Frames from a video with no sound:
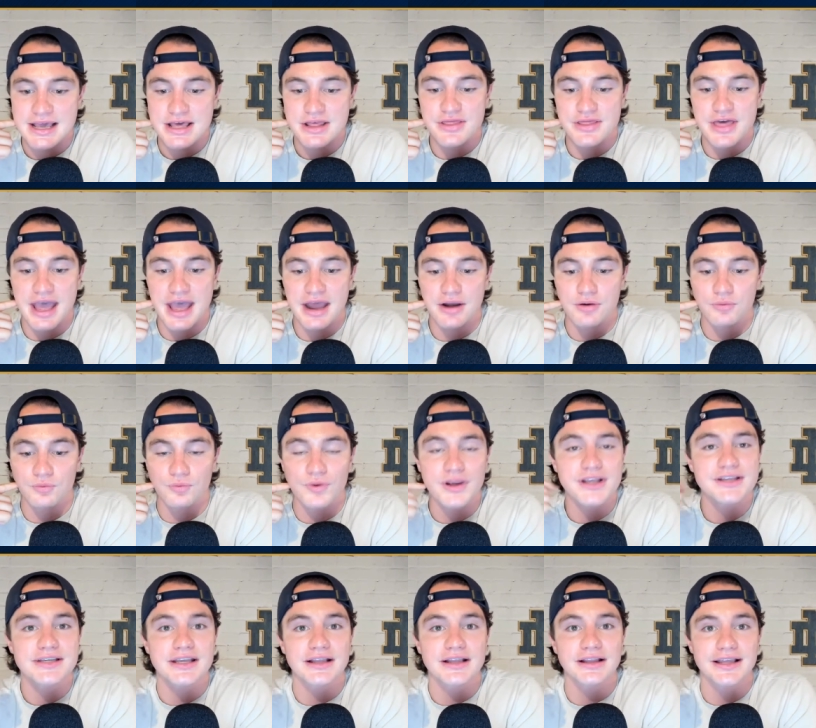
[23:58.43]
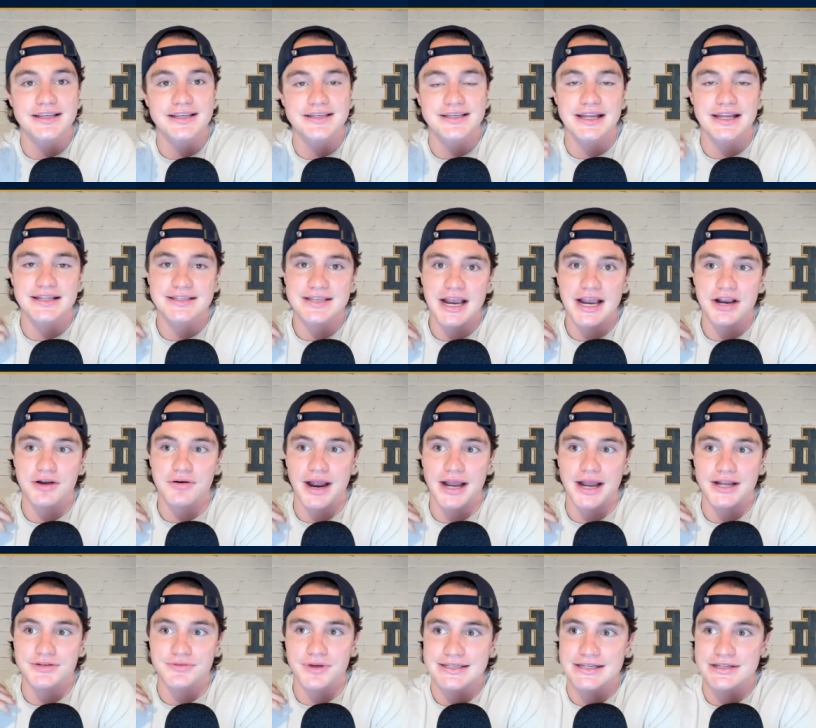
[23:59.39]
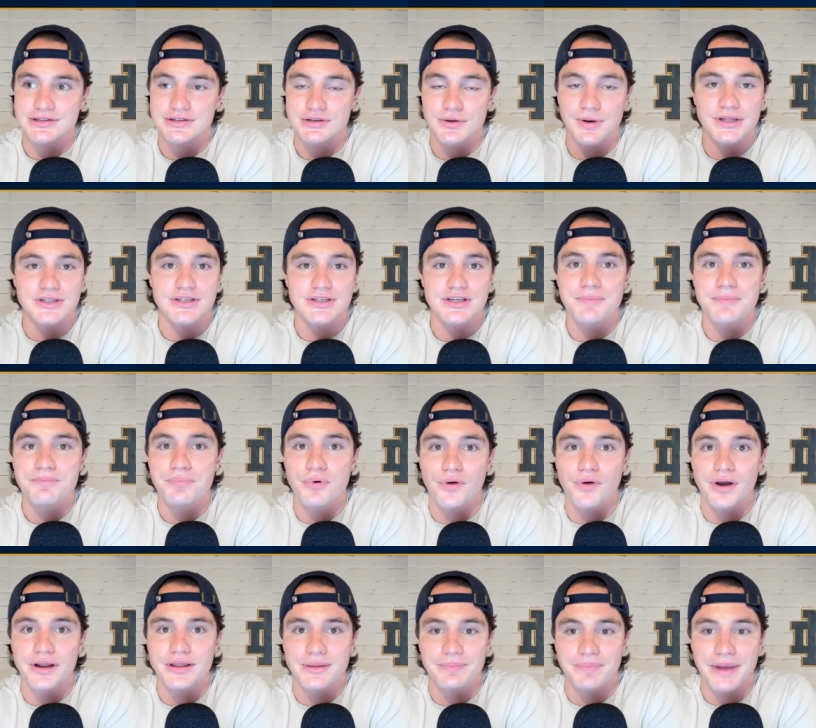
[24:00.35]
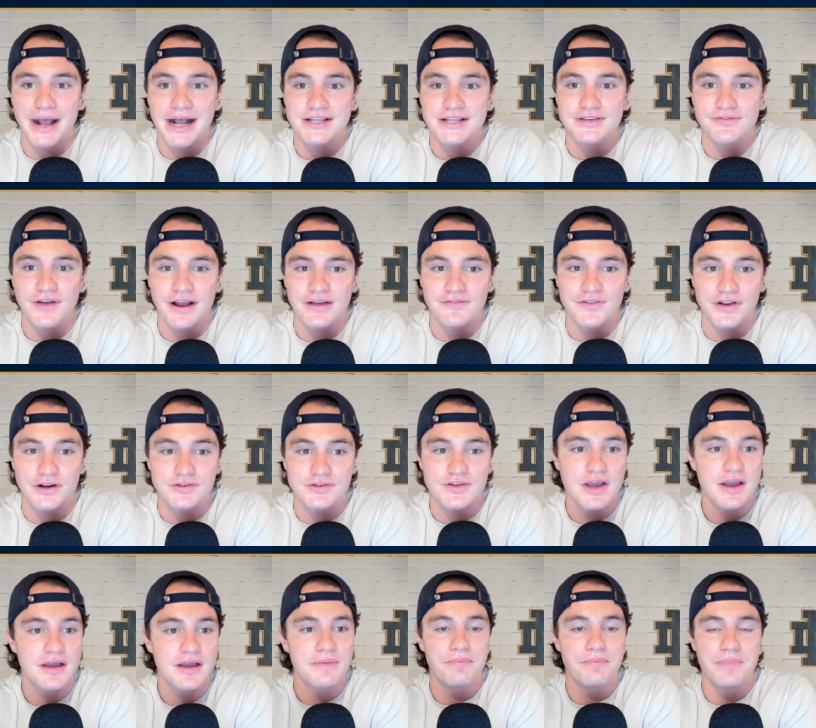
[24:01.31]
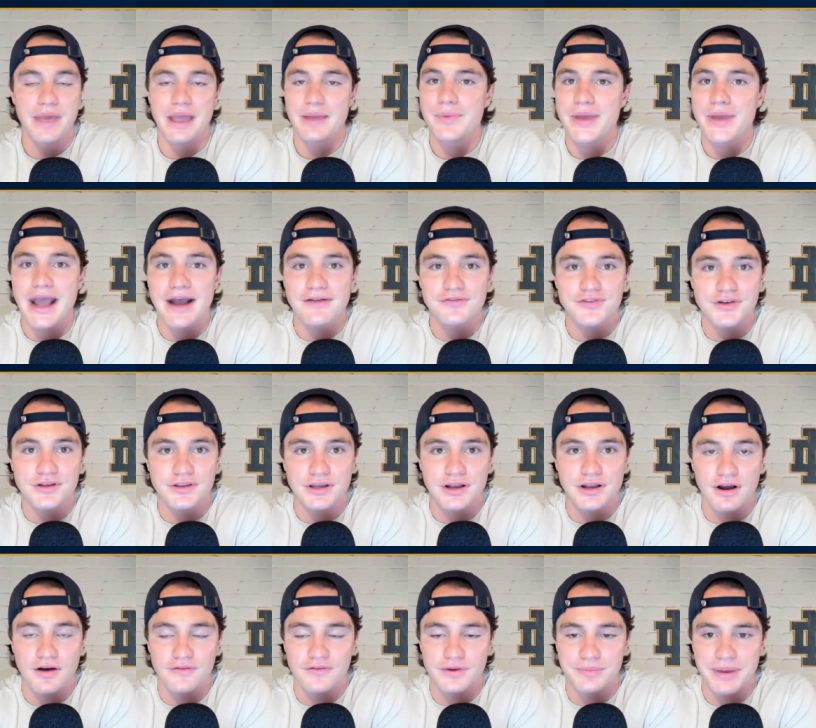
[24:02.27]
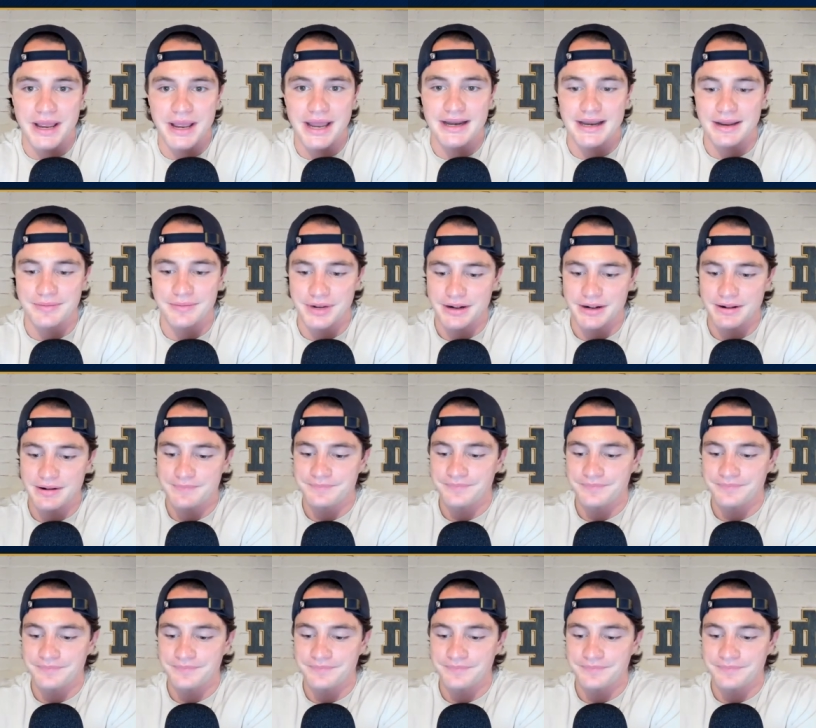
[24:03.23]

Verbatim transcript: that recently, since I graduated, so at some point in the past five years, maybe after the COVID pandemic,